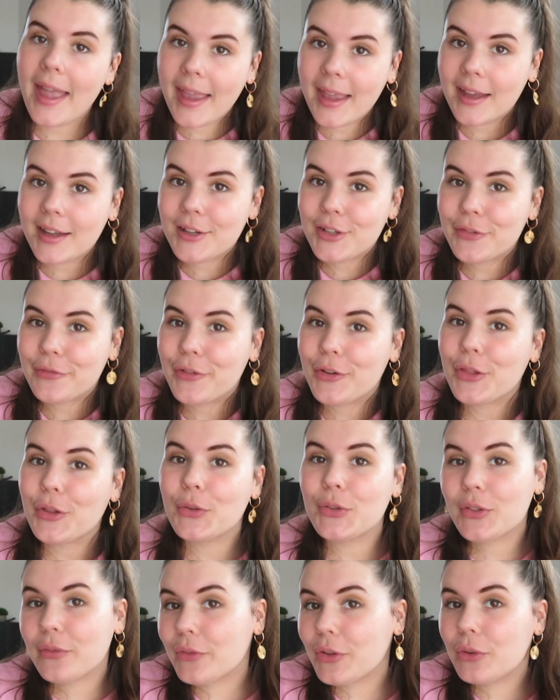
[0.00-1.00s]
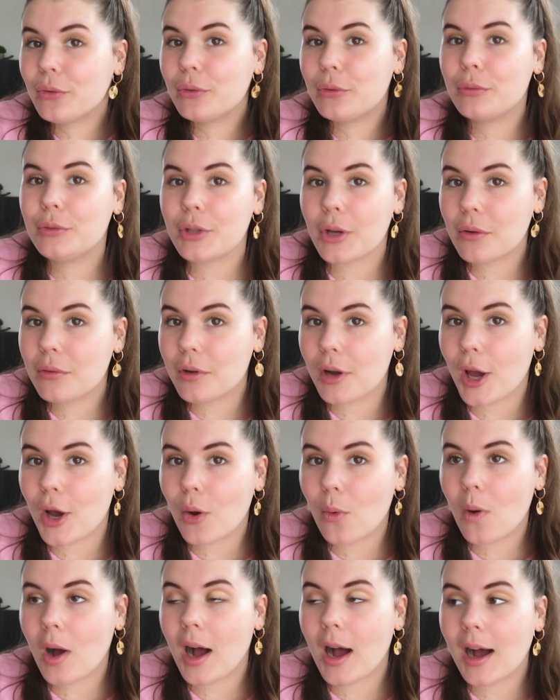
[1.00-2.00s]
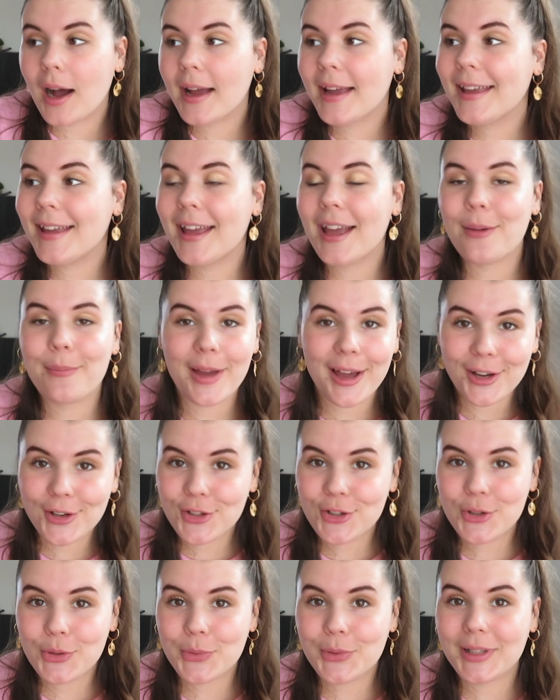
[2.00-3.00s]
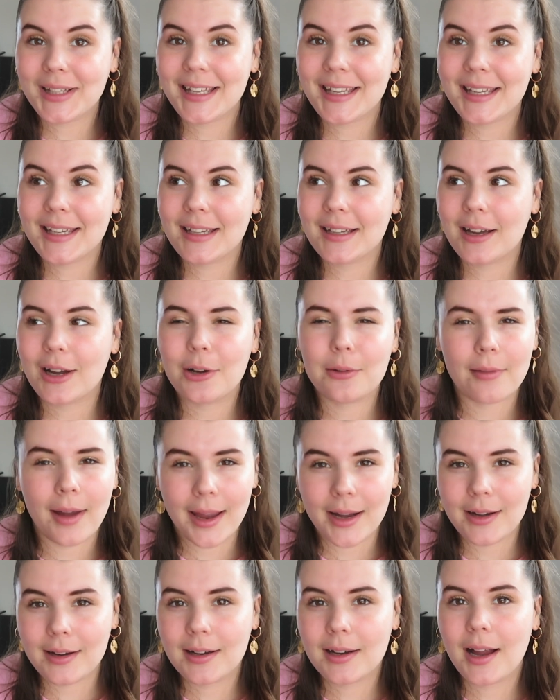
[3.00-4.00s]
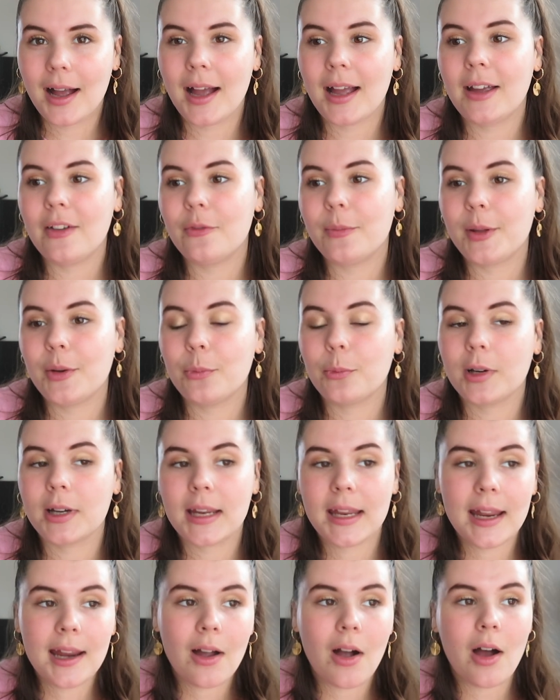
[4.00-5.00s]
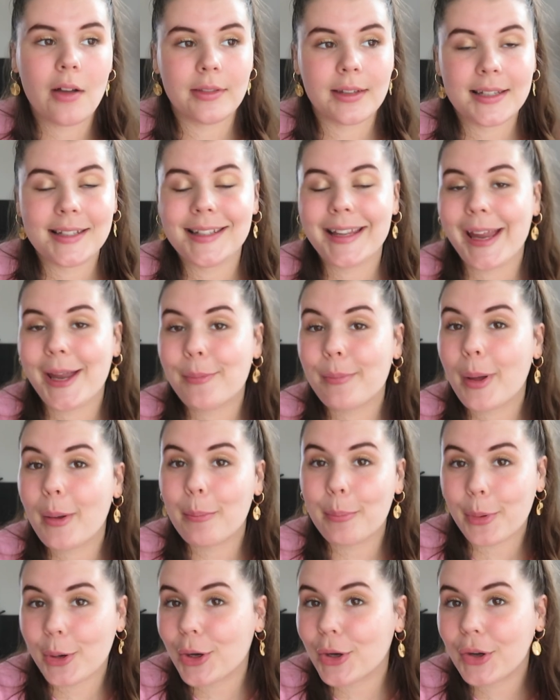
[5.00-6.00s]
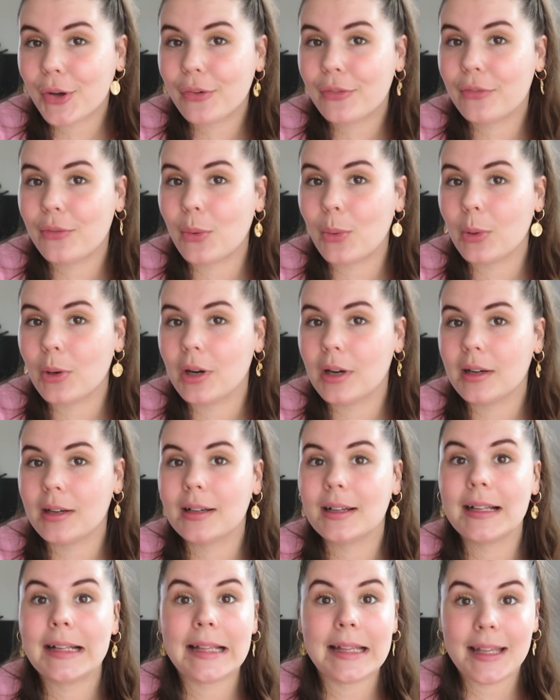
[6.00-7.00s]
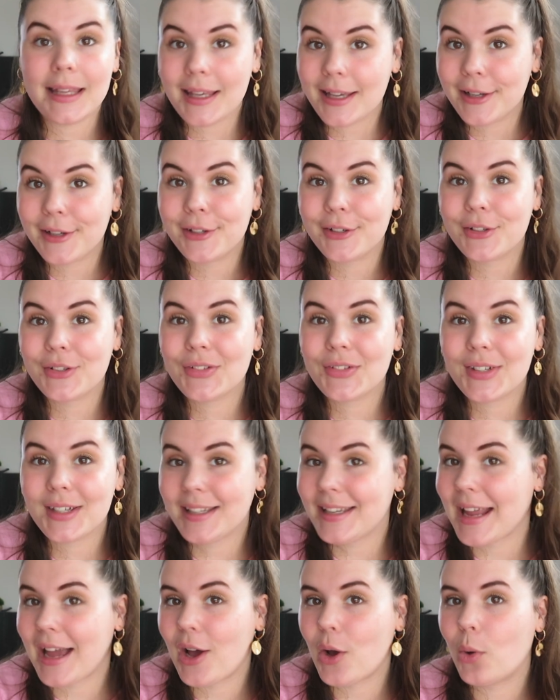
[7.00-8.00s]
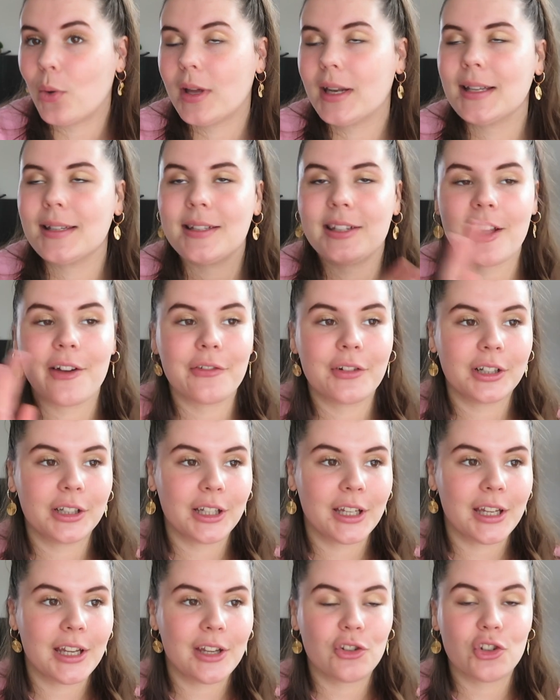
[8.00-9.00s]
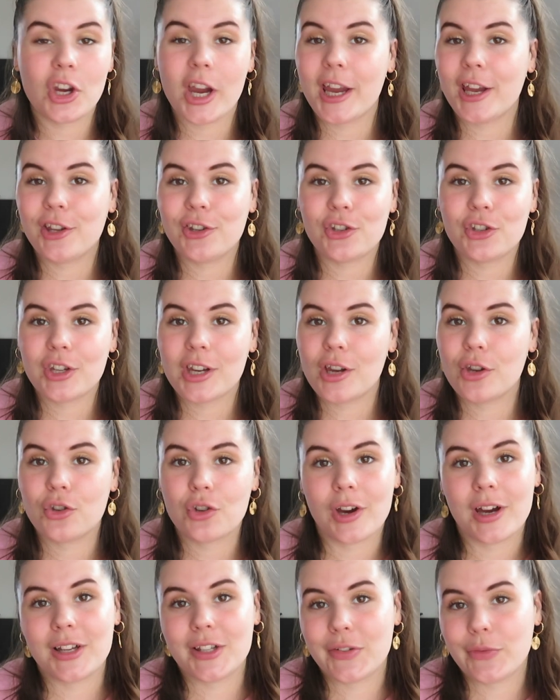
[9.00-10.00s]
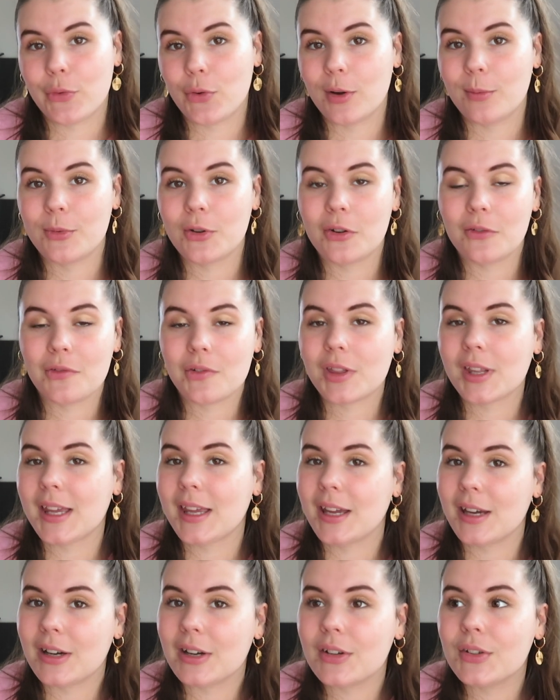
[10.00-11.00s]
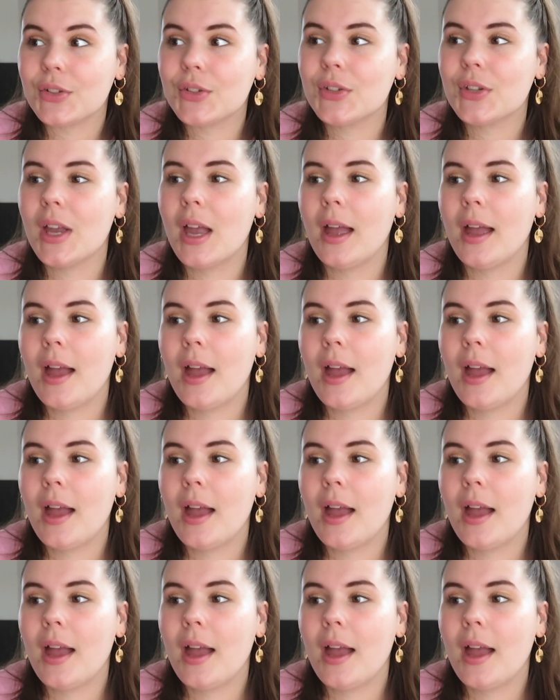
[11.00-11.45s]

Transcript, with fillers: And for those of you who don't know, I am actually a writer. I've been working on the same book for years now. It has definitely changed and transformed over the years,